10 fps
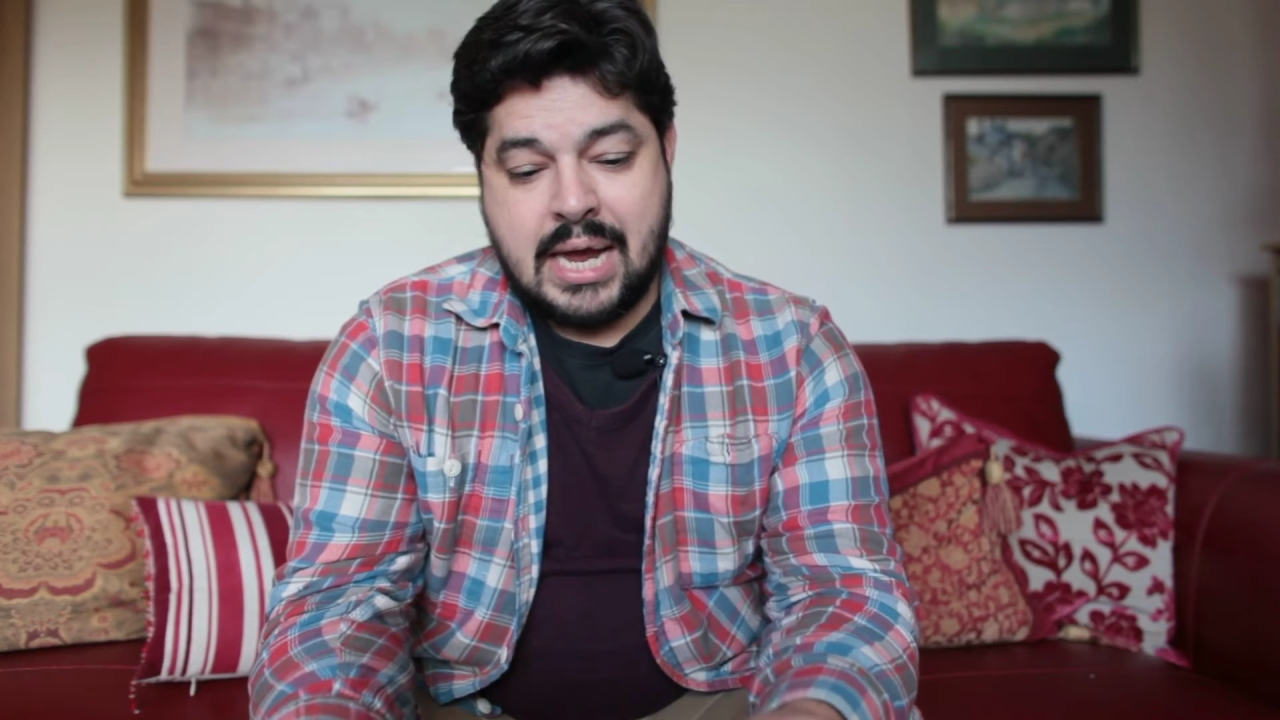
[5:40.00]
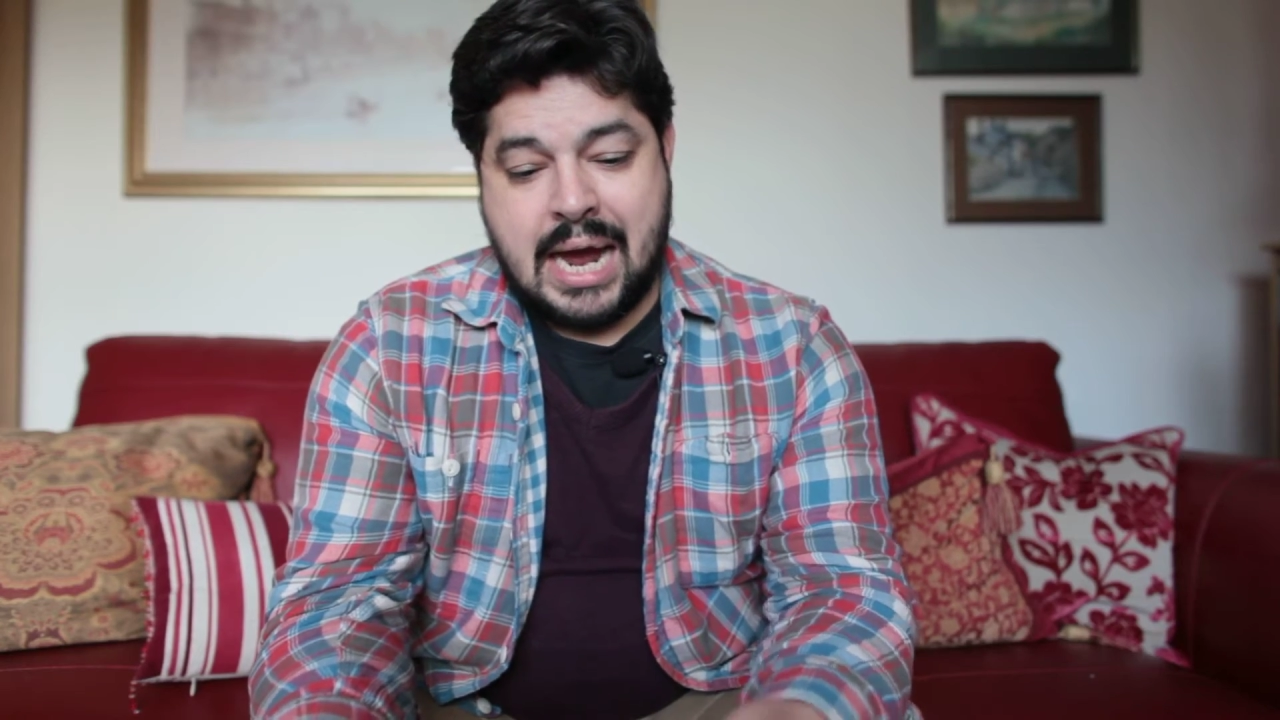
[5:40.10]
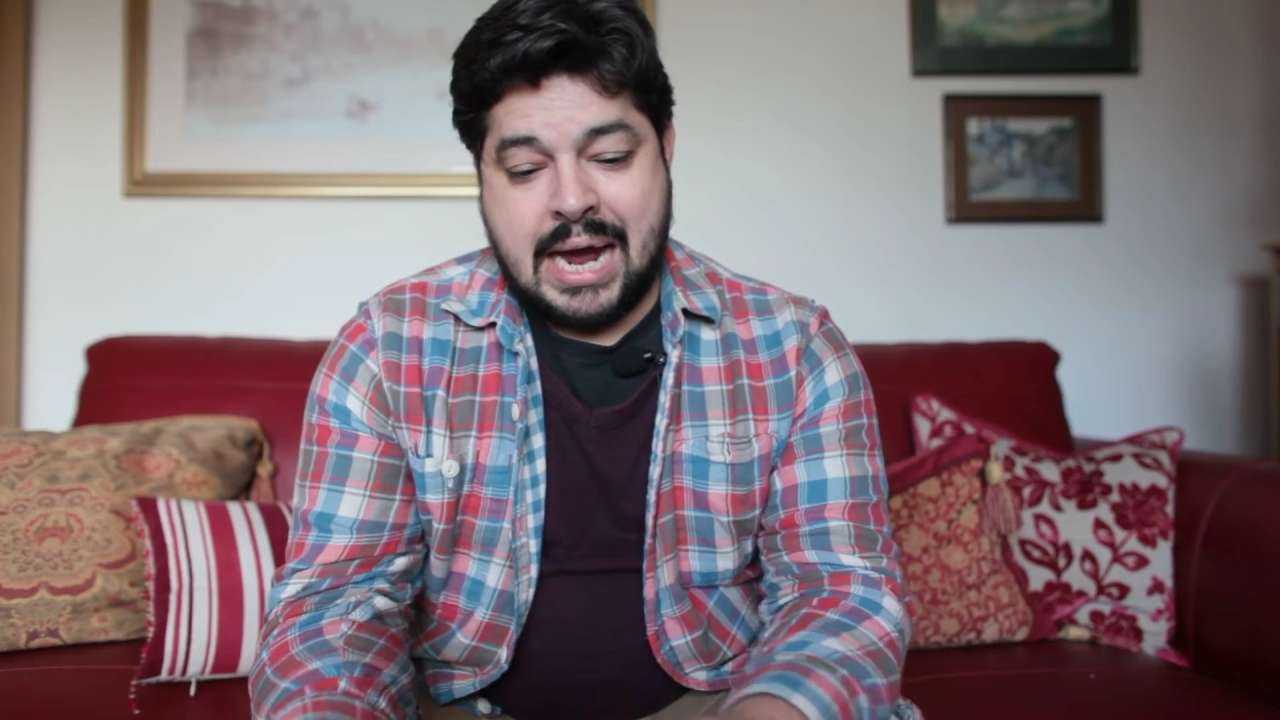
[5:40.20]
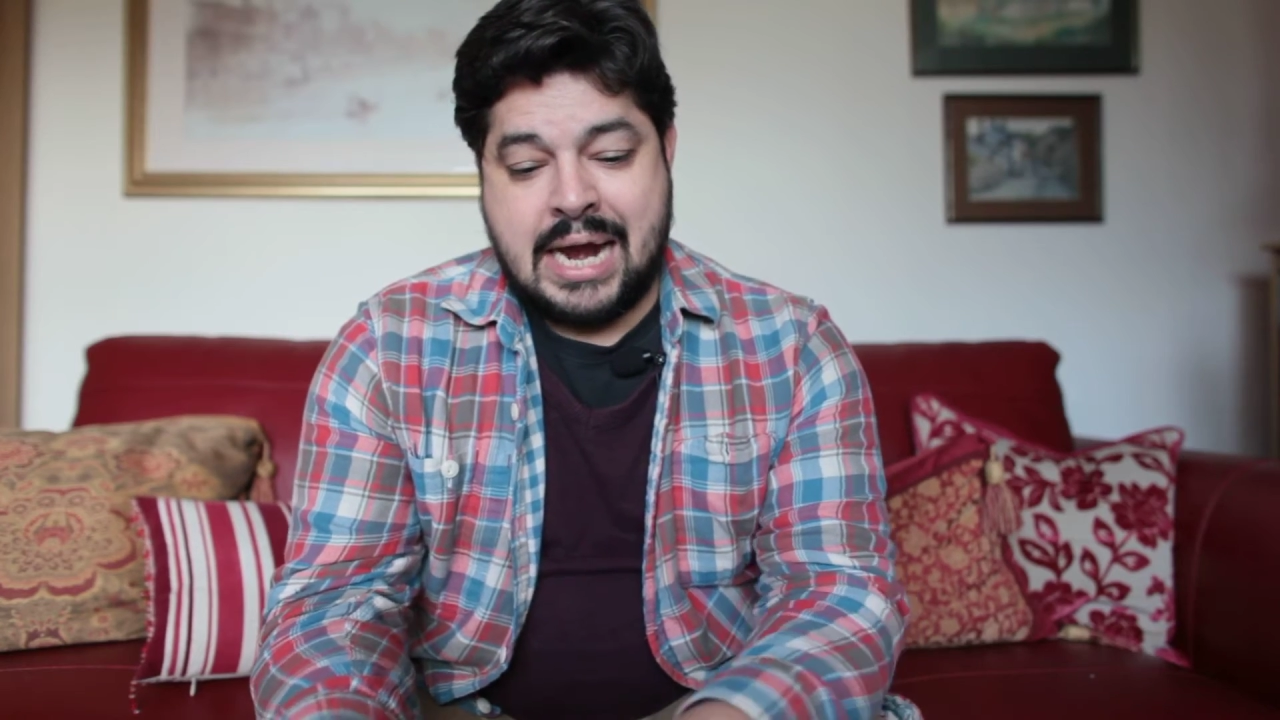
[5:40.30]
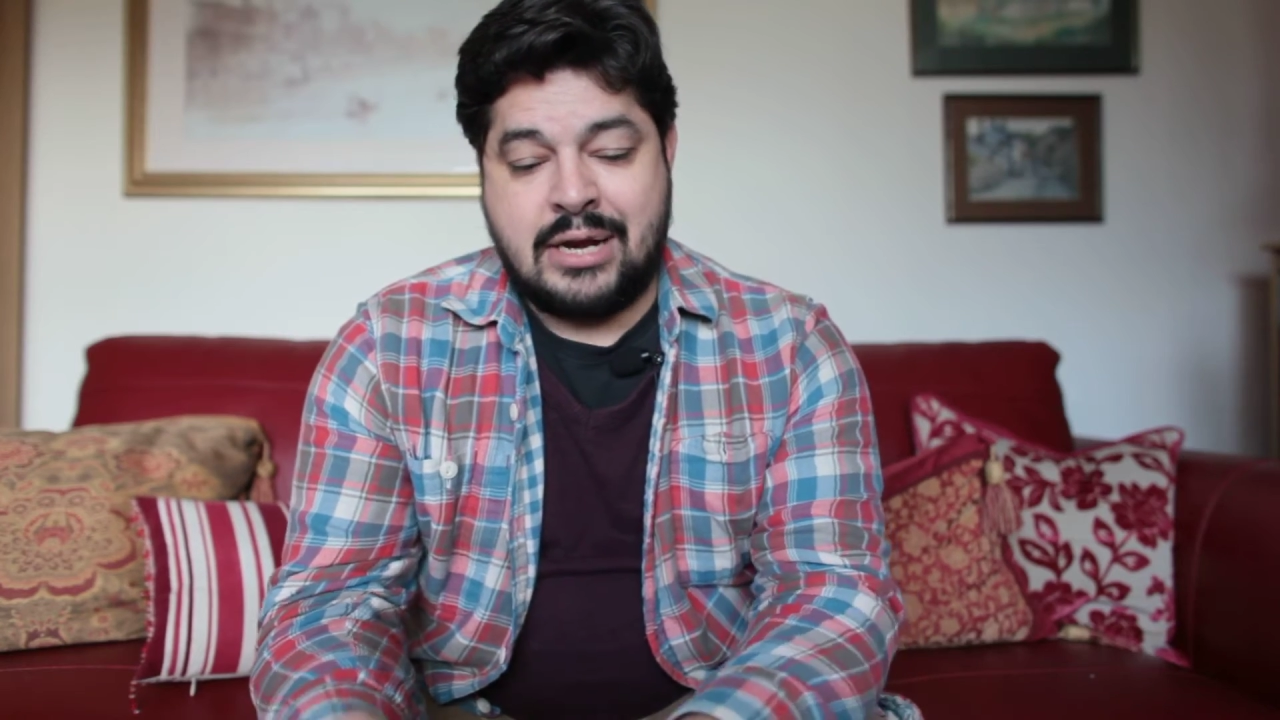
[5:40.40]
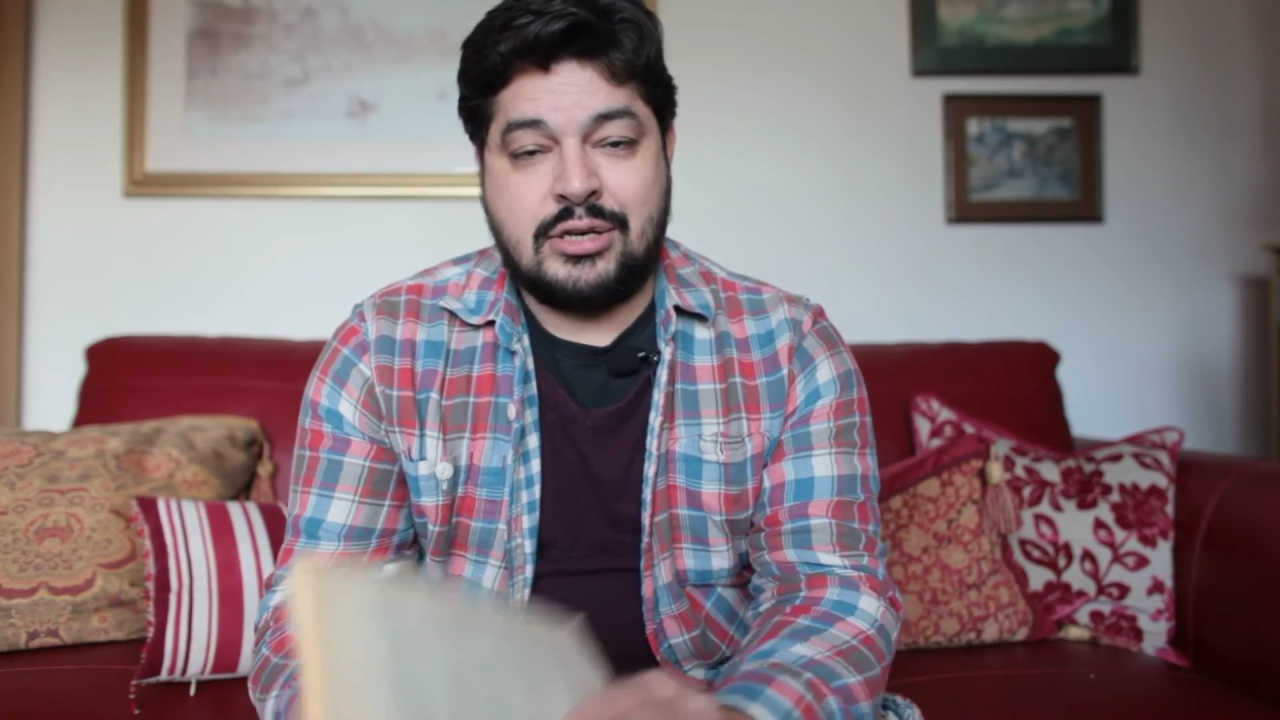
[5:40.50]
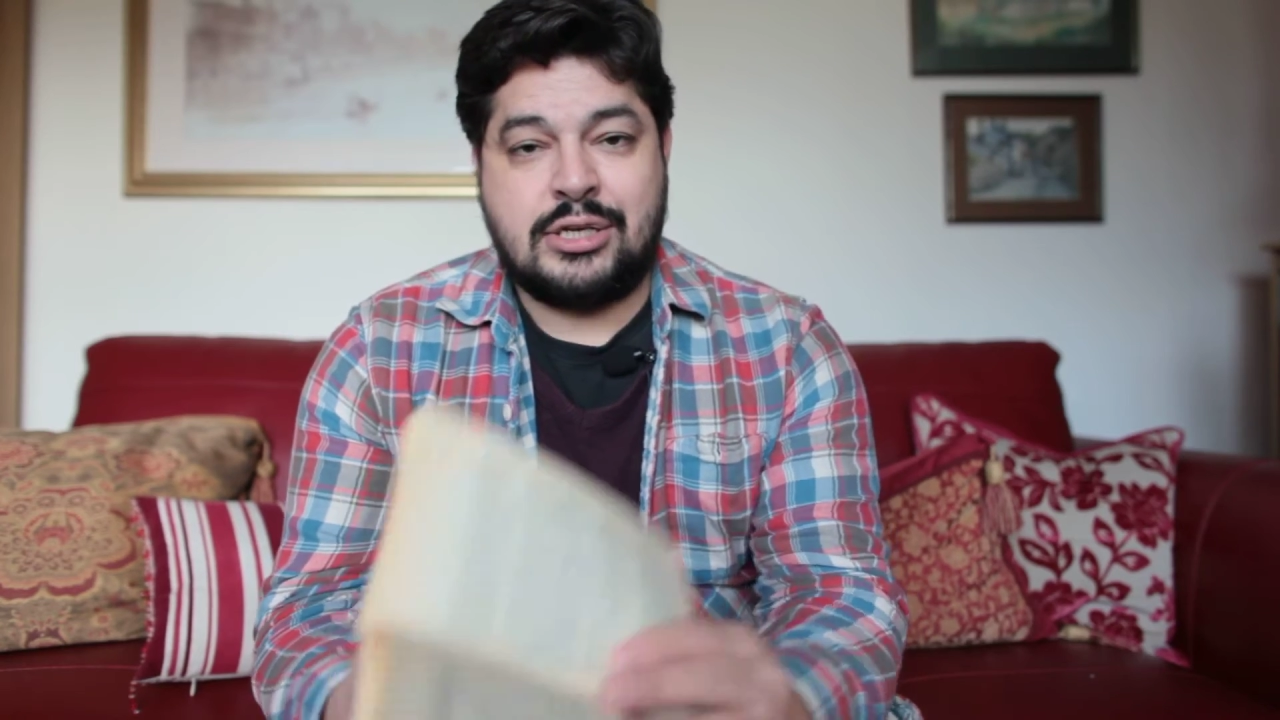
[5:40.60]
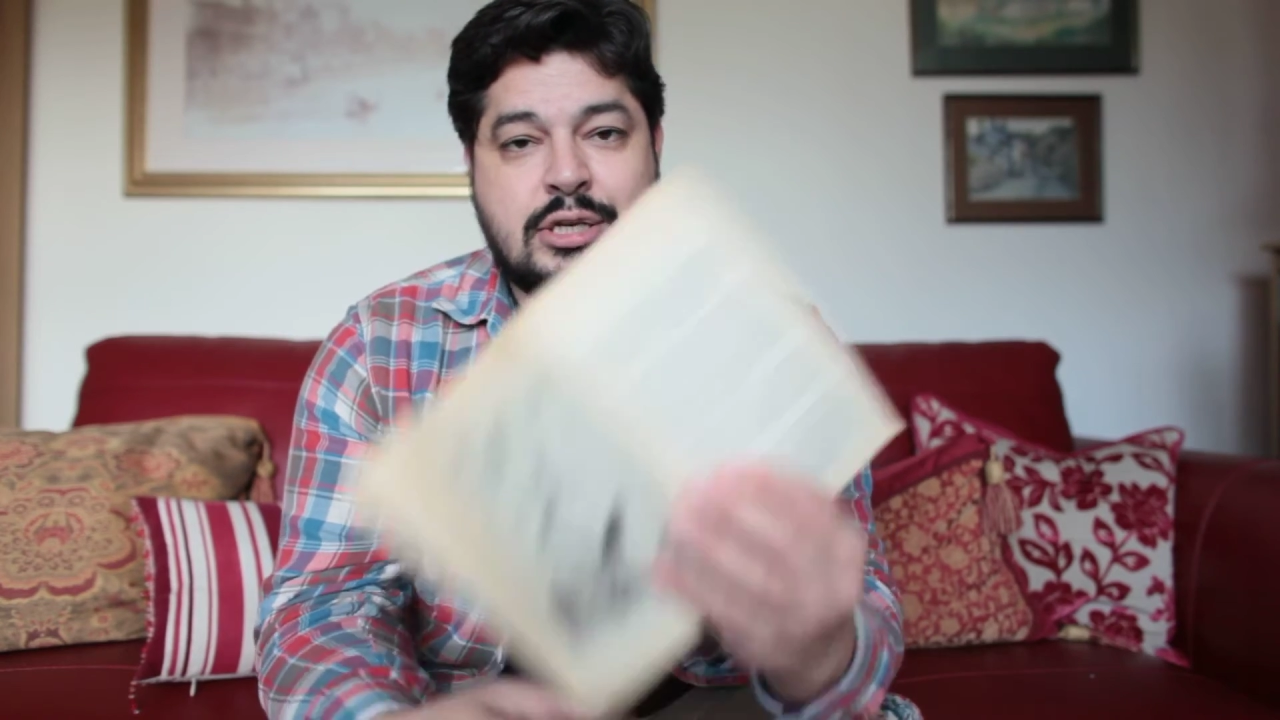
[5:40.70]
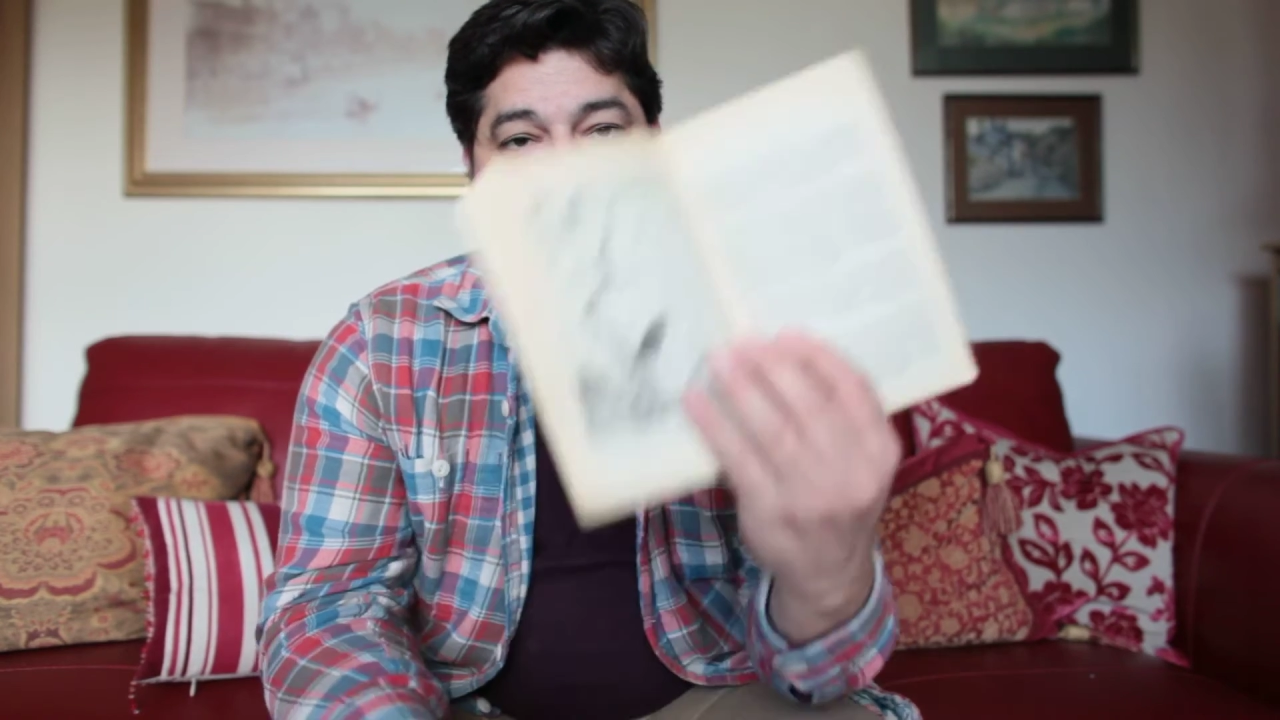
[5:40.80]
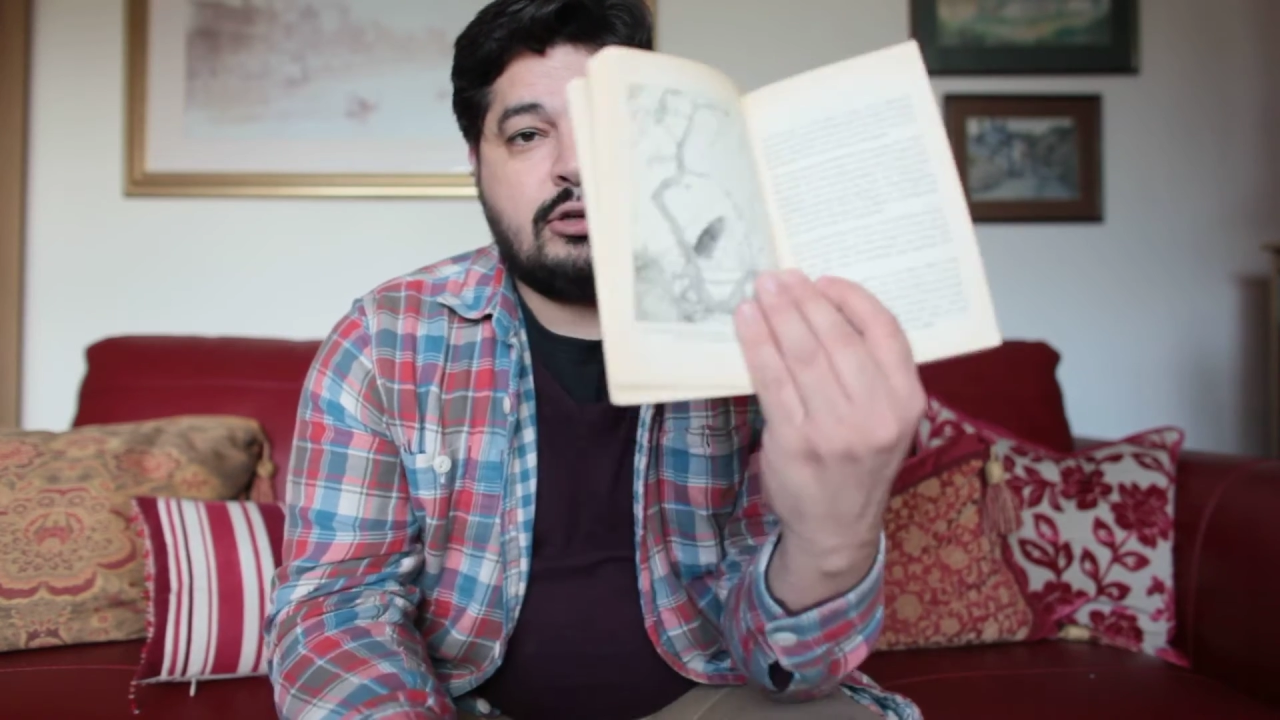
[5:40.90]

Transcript: And